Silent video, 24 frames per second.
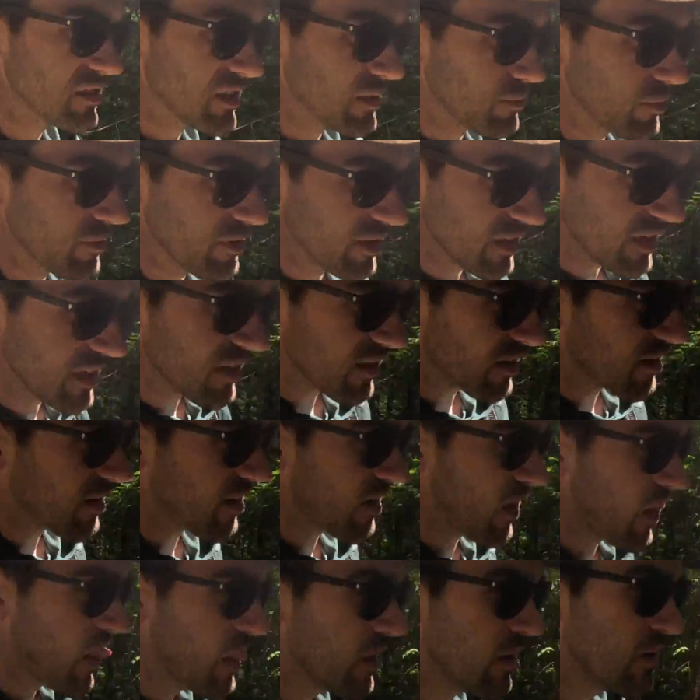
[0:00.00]
trip of the year,
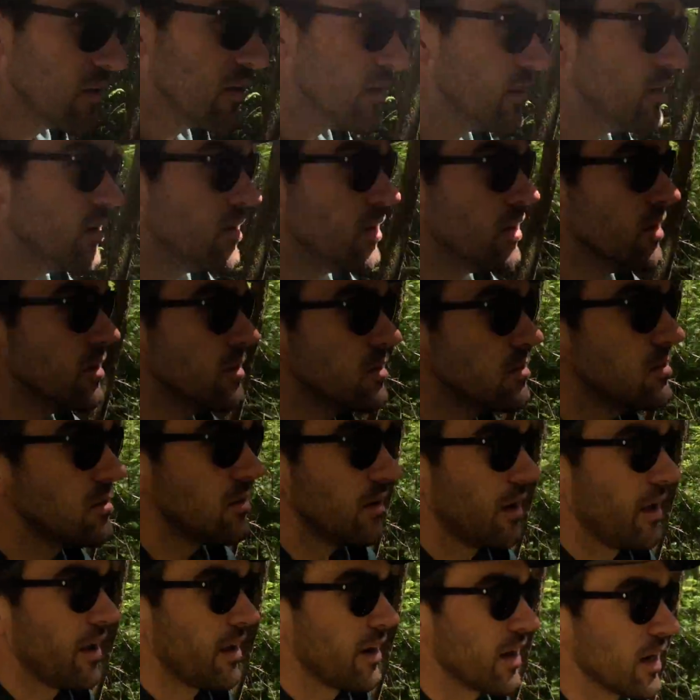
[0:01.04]

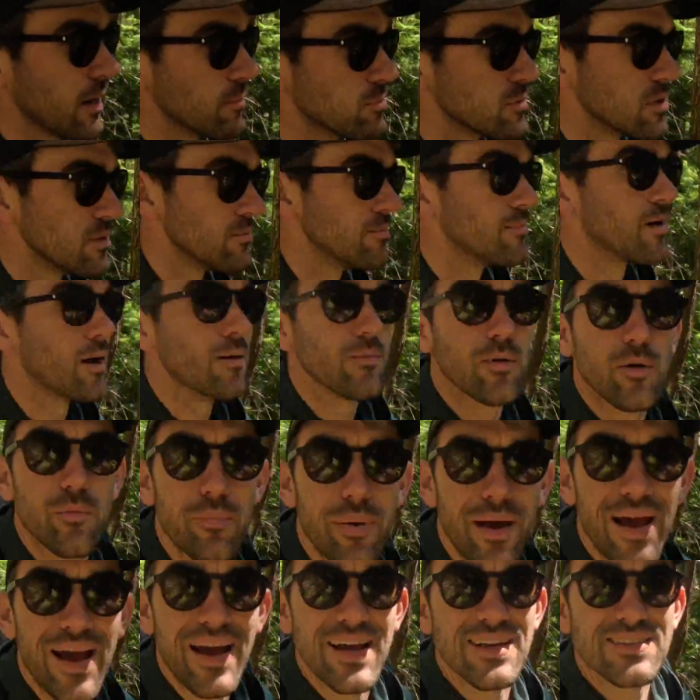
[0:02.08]
heading up to Marmot
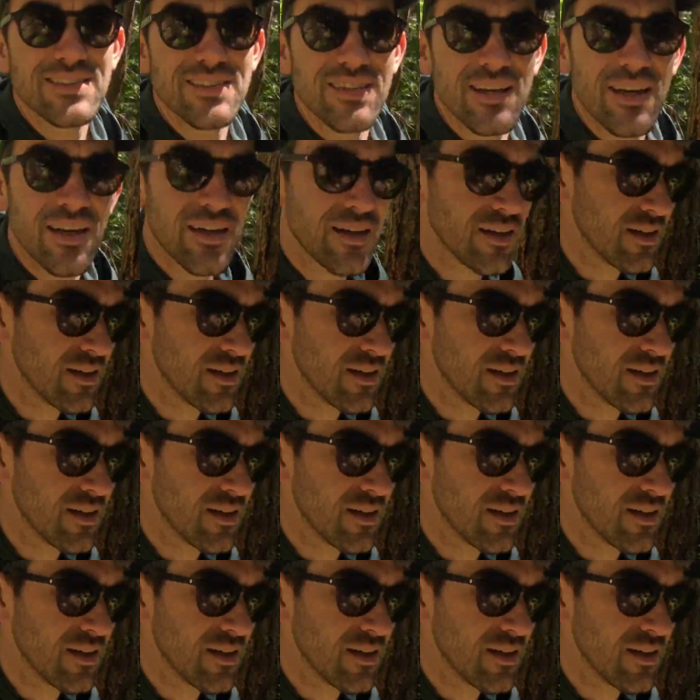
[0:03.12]
Pass.